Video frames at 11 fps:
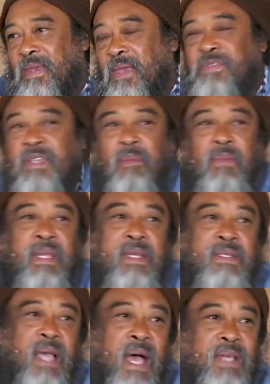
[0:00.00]
If somebody
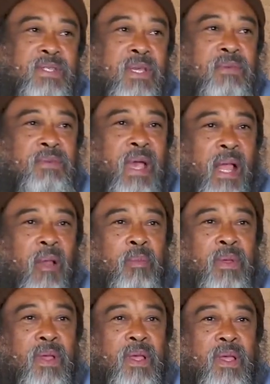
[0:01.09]
is asking for
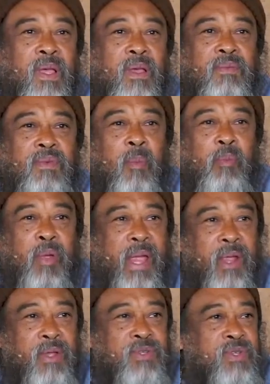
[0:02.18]
help, for
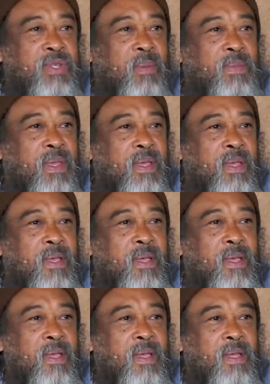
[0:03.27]
prayers or something,
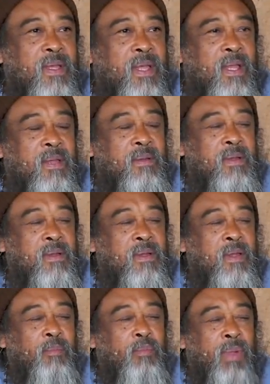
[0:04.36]
then
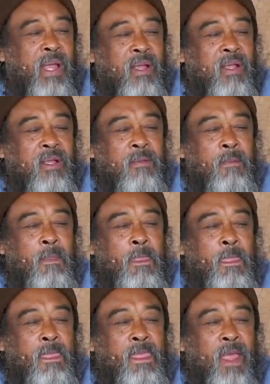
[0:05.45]
the prayer
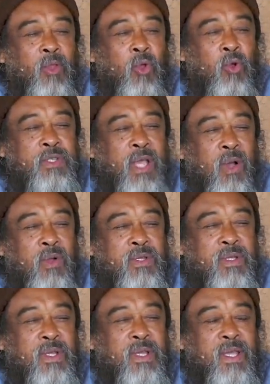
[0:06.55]
that goes out
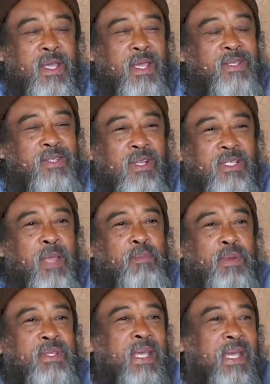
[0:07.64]
is not a
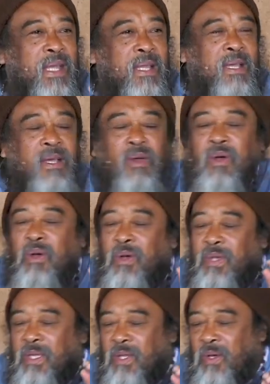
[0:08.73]
particular, oh,
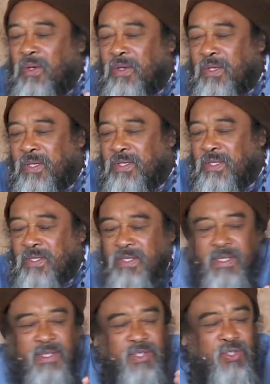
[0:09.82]
you know, this
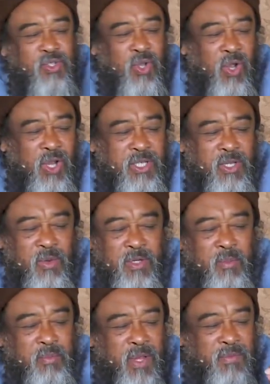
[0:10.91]
is George, I want
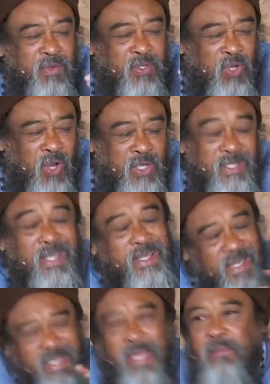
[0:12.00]
to pray for George. Yeah,
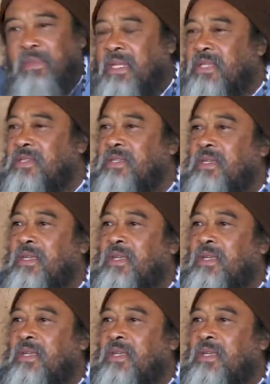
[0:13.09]
it can be this.